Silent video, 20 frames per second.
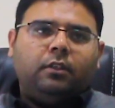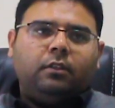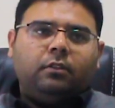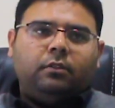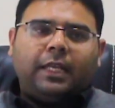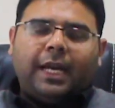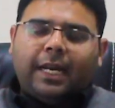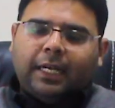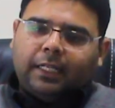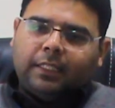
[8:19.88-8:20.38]

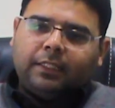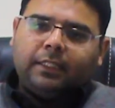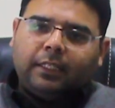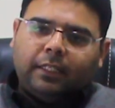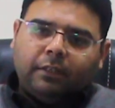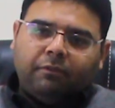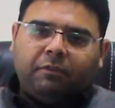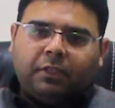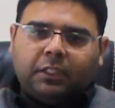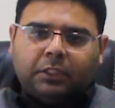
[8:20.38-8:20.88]
that is a
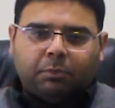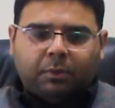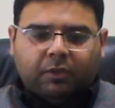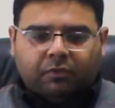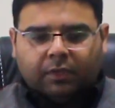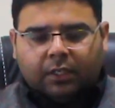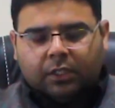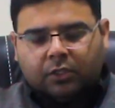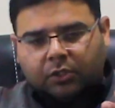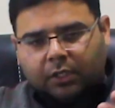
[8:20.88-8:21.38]
difference
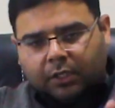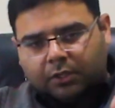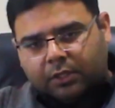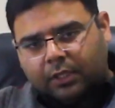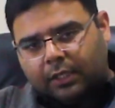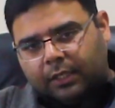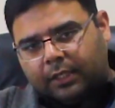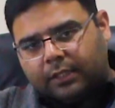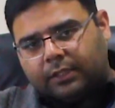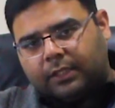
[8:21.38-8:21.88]
between
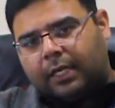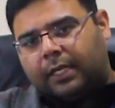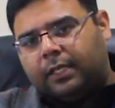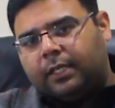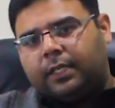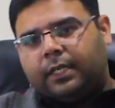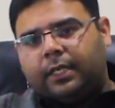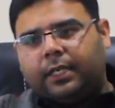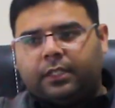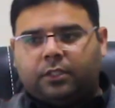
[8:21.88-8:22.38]
structural
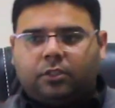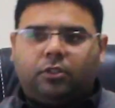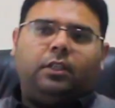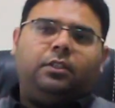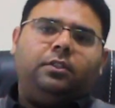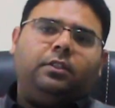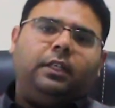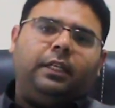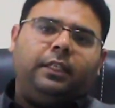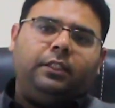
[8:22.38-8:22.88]
designer and a
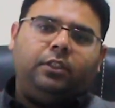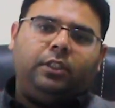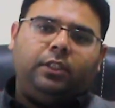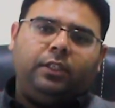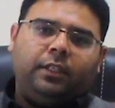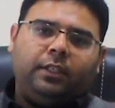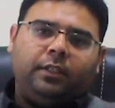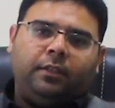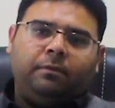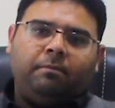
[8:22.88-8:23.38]
structural
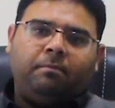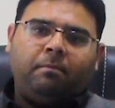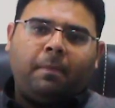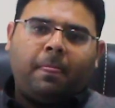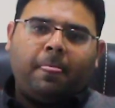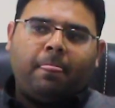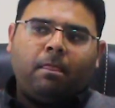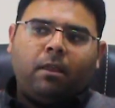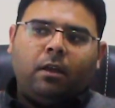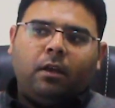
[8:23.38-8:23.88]
engineer.
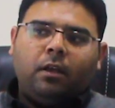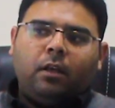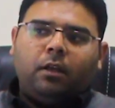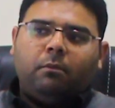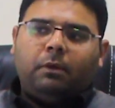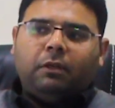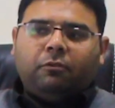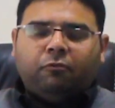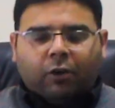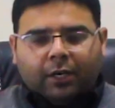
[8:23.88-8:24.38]

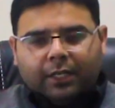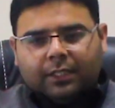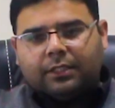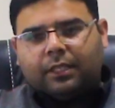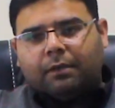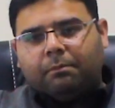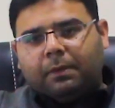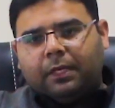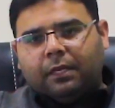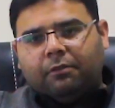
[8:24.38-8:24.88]
But for
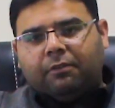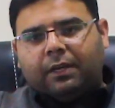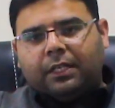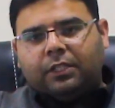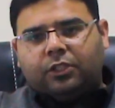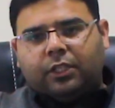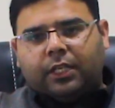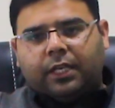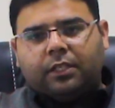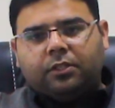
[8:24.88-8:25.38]
example, if I
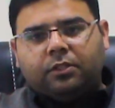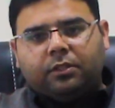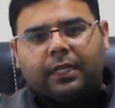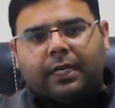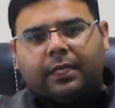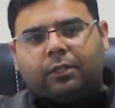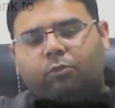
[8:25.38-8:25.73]
change that